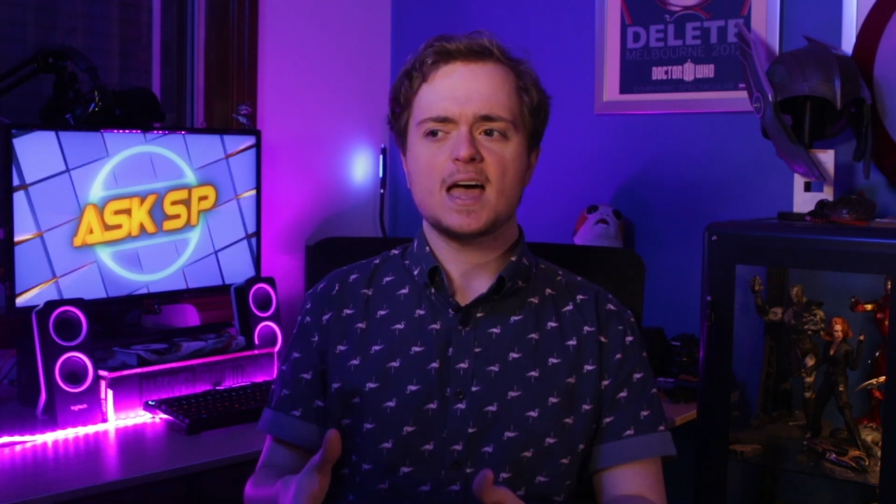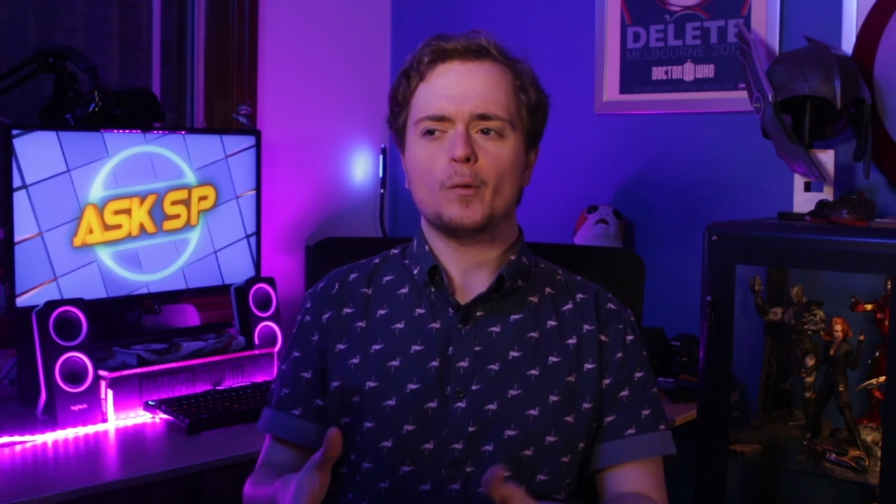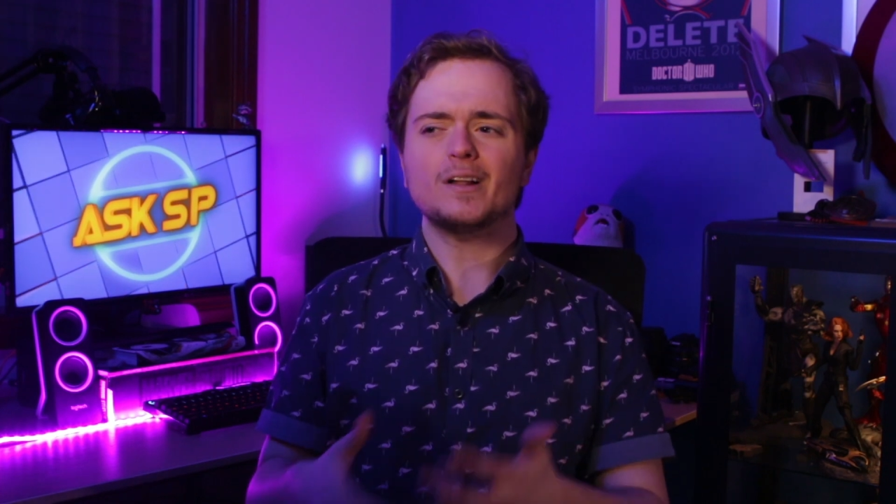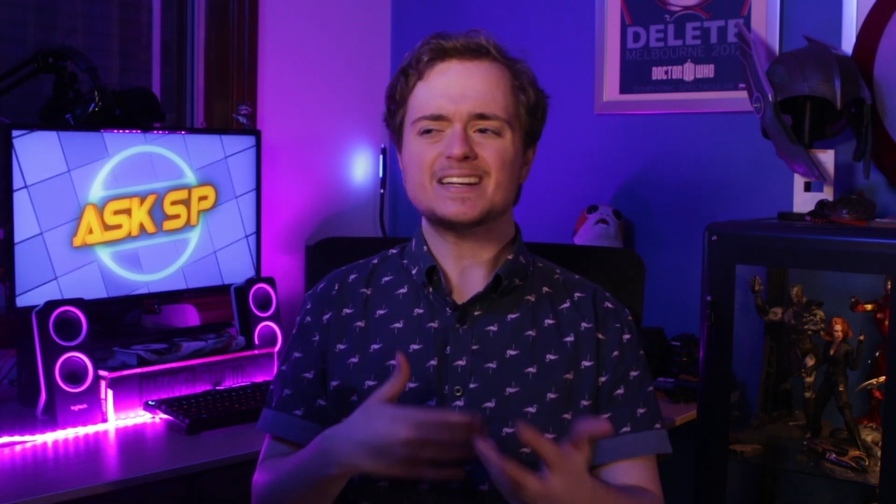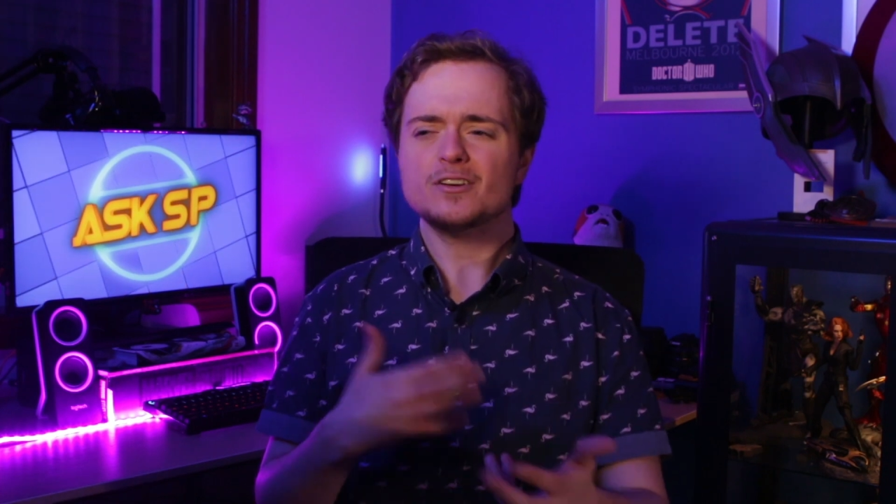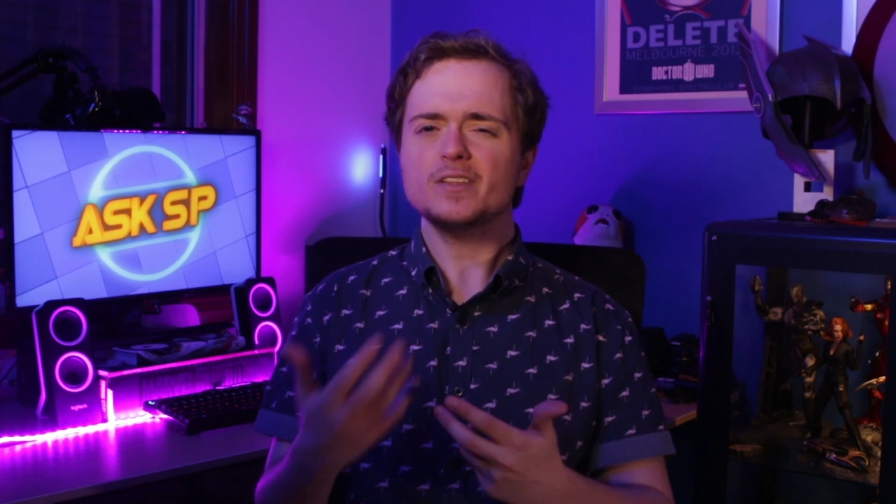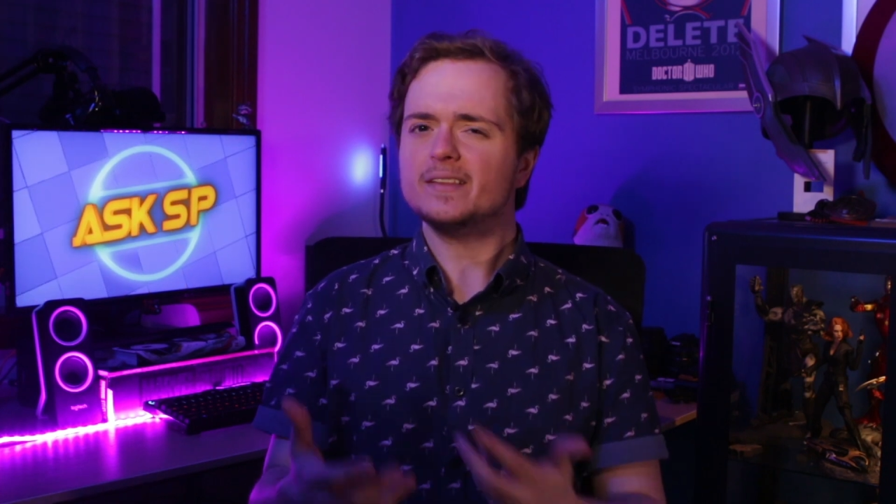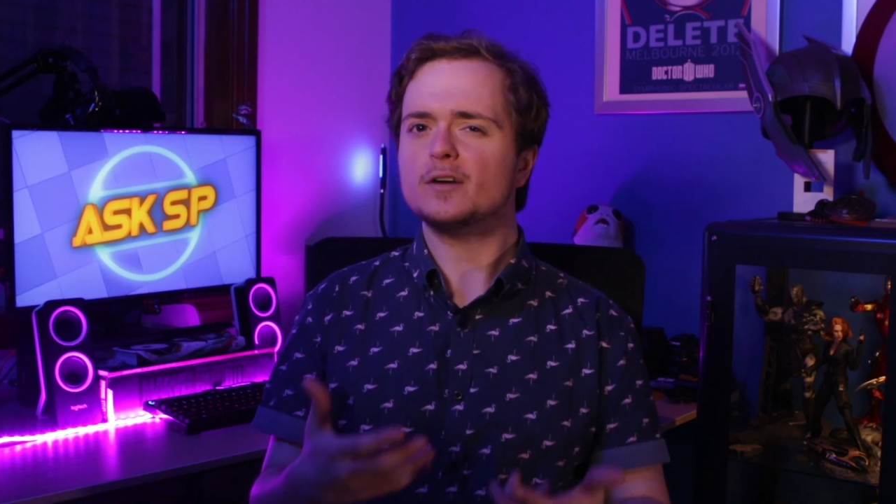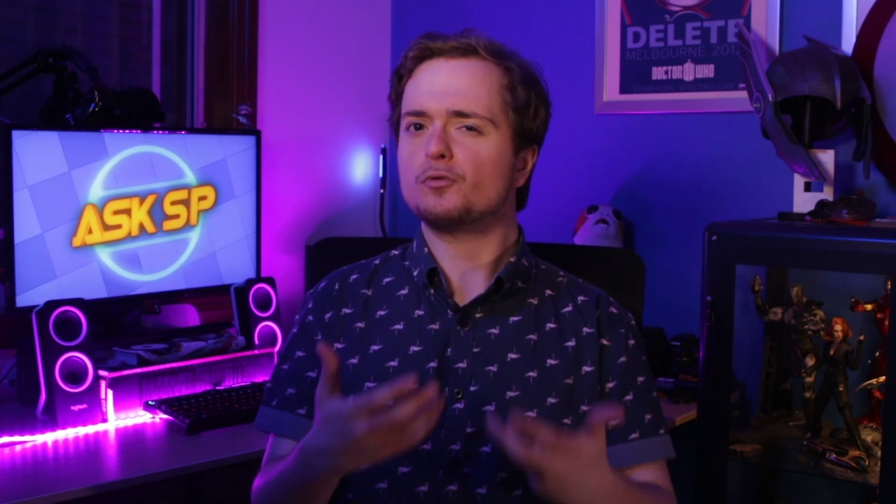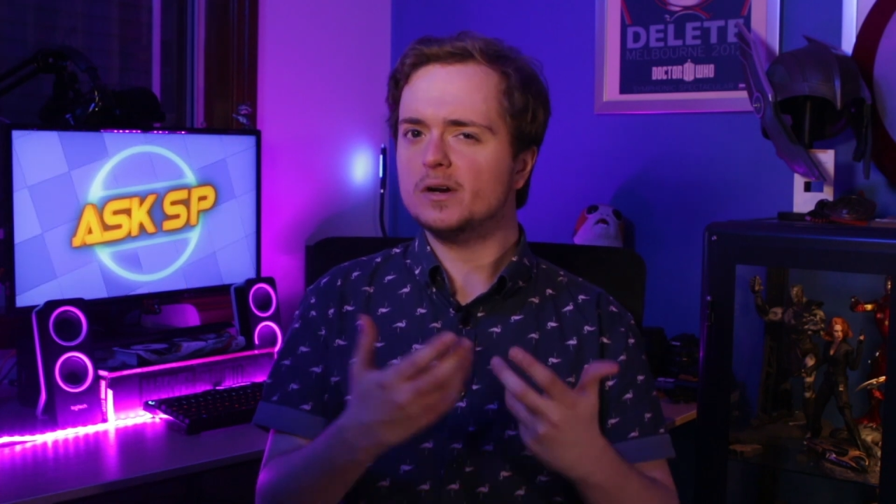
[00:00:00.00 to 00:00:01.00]
well, I don't
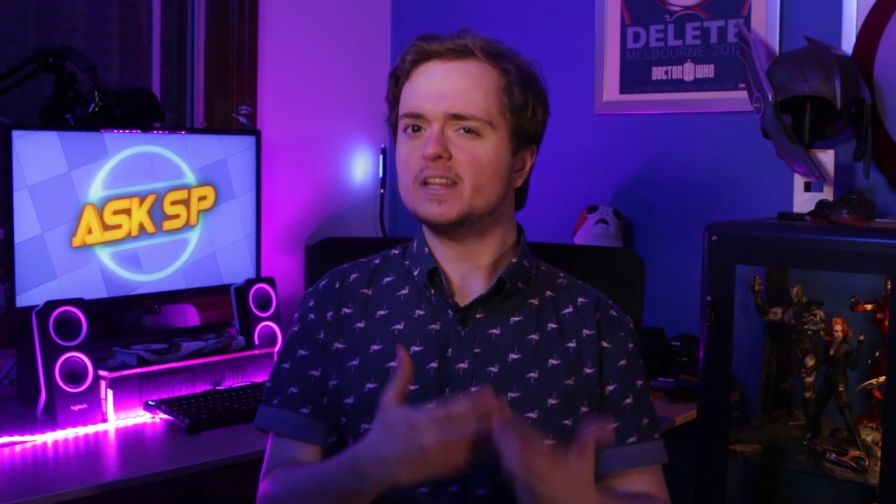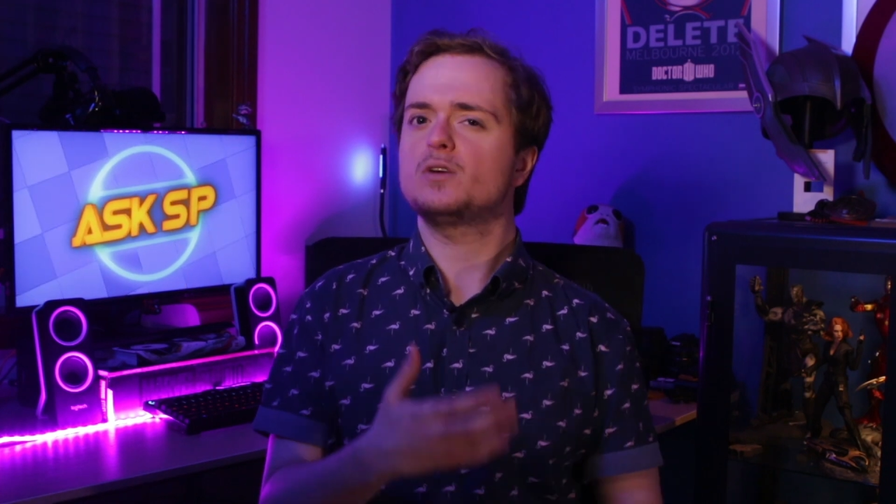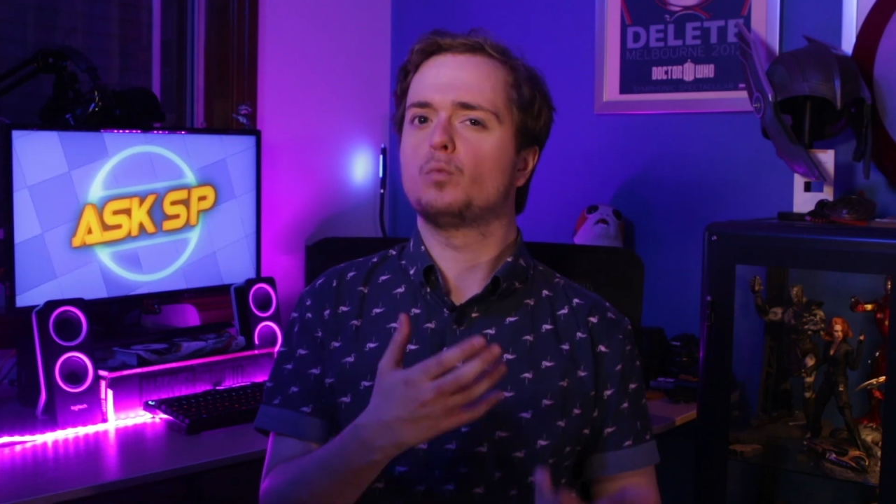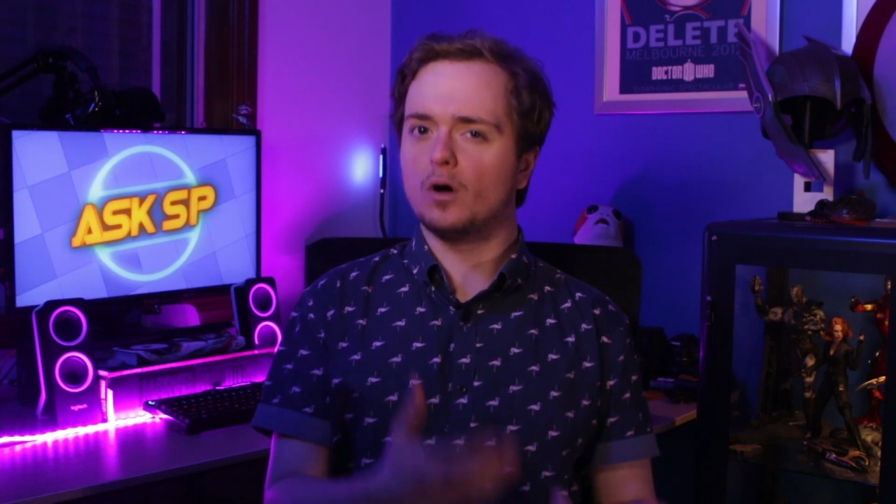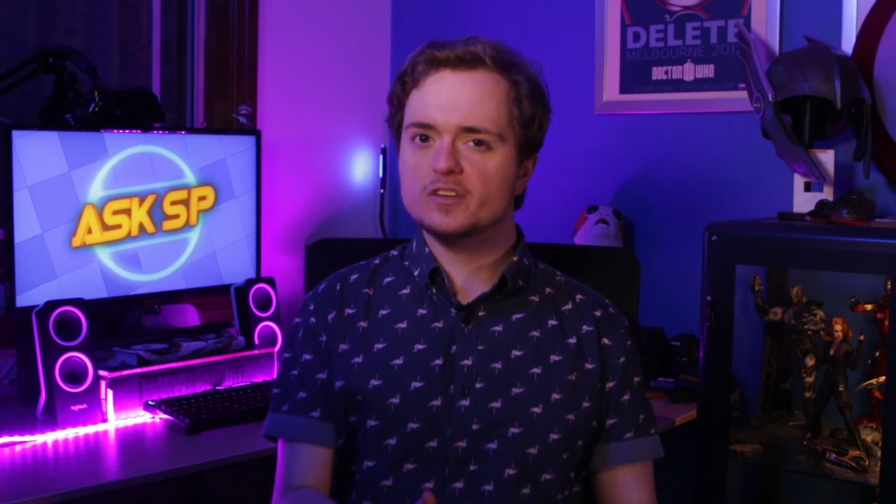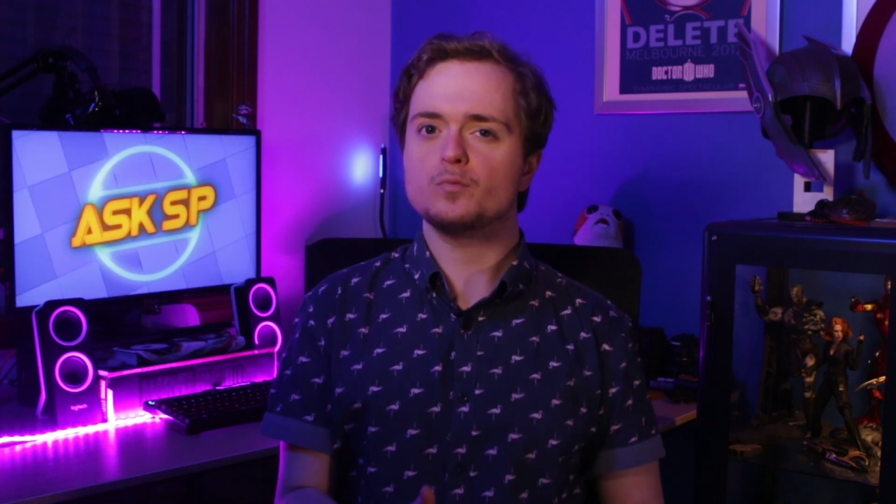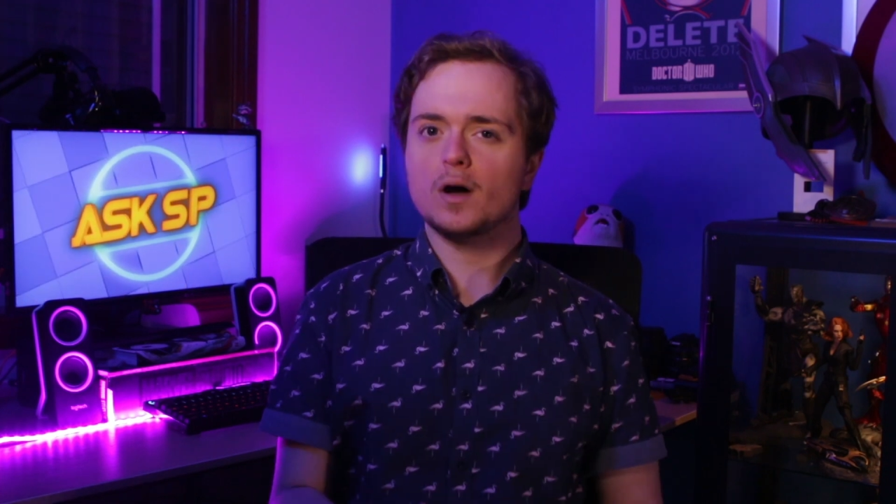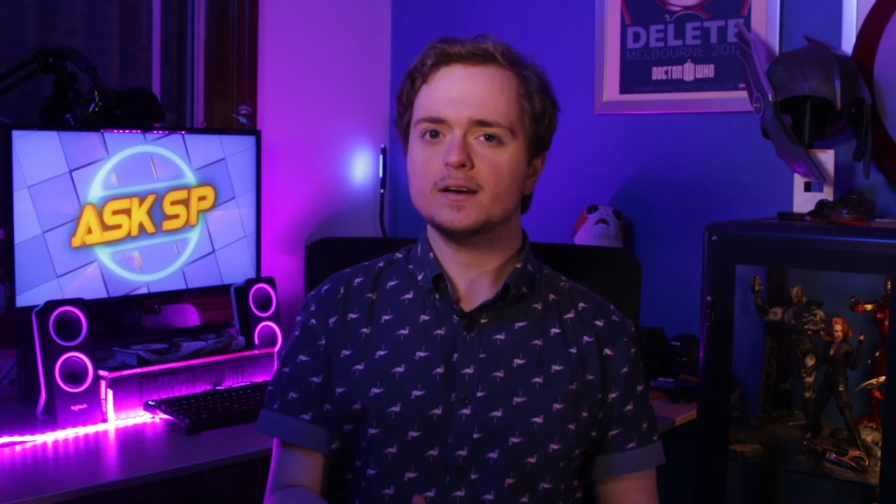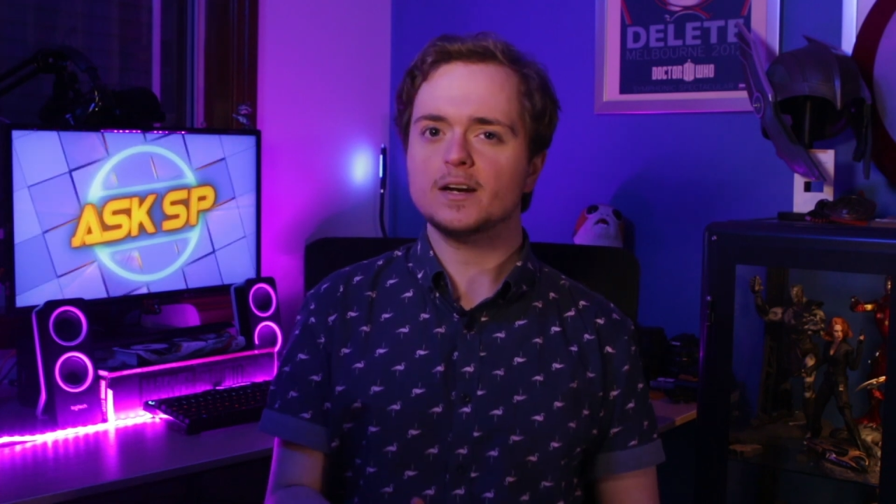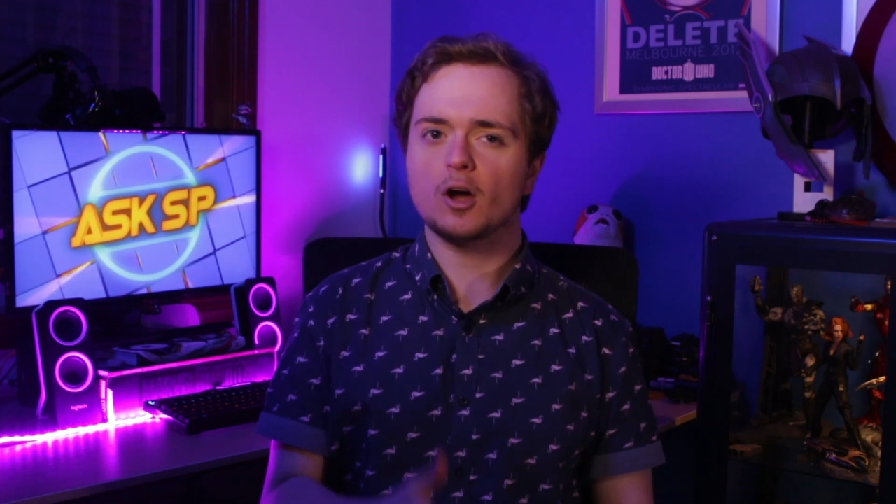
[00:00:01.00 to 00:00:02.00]
think there really was one.